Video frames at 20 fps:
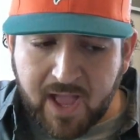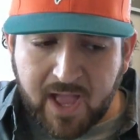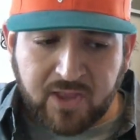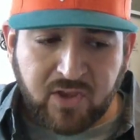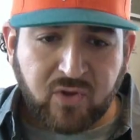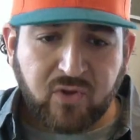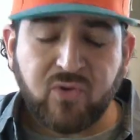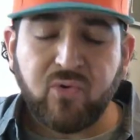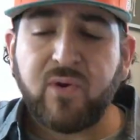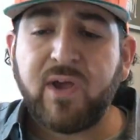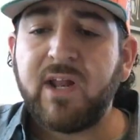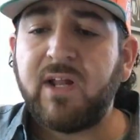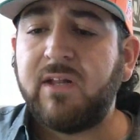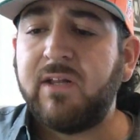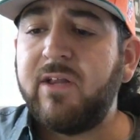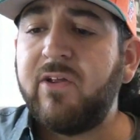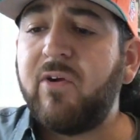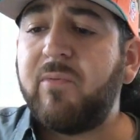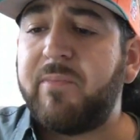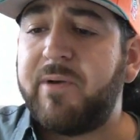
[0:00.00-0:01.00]
and you do get a
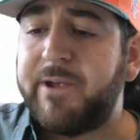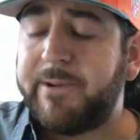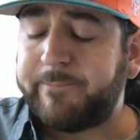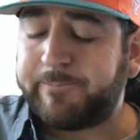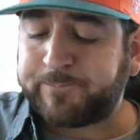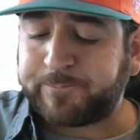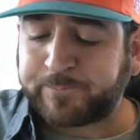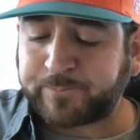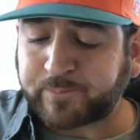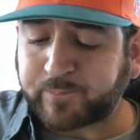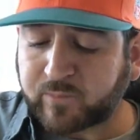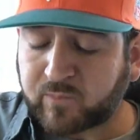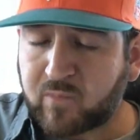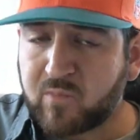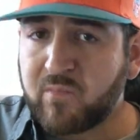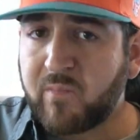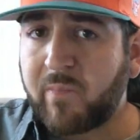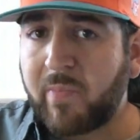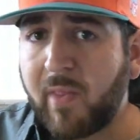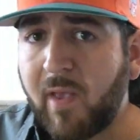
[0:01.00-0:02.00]
little bit
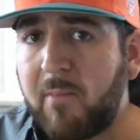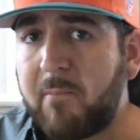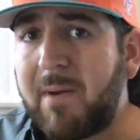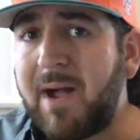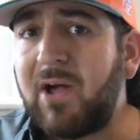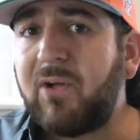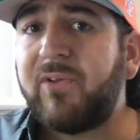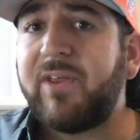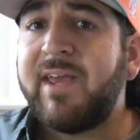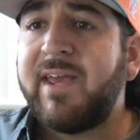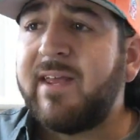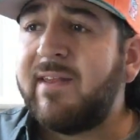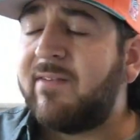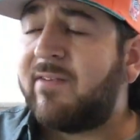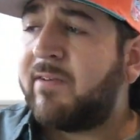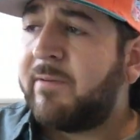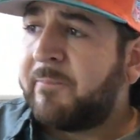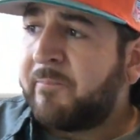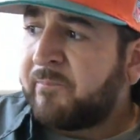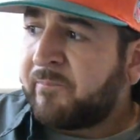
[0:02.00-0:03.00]
mild
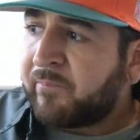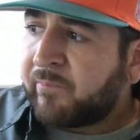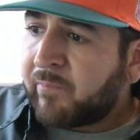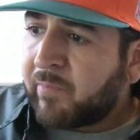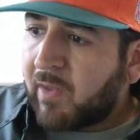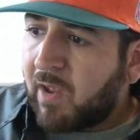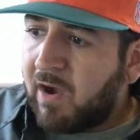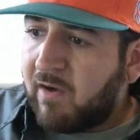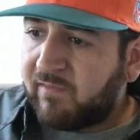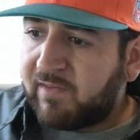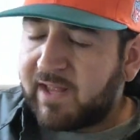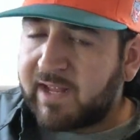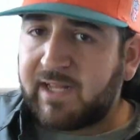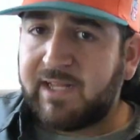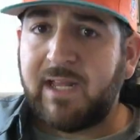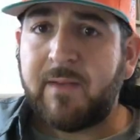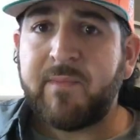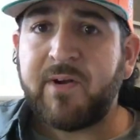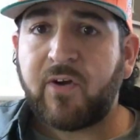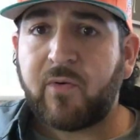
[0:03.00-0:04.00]
hint of like
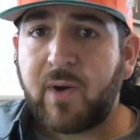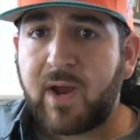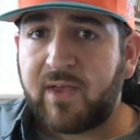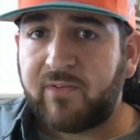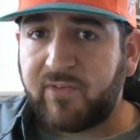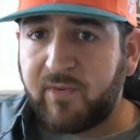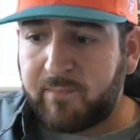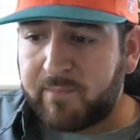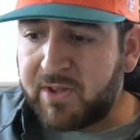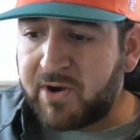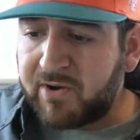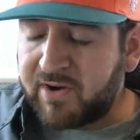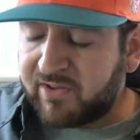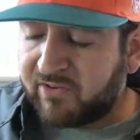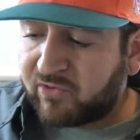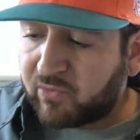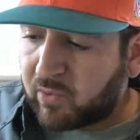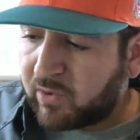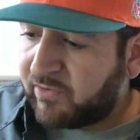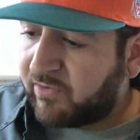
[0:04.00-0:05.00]
a lemongrassy
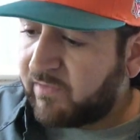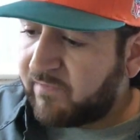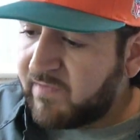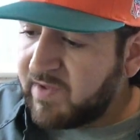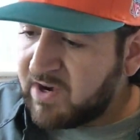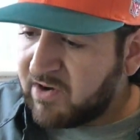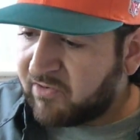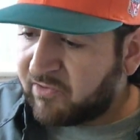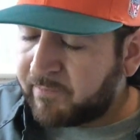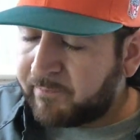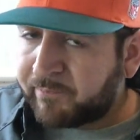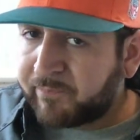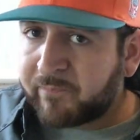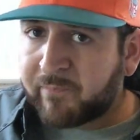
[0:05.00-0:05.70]
bitterness towards the finish.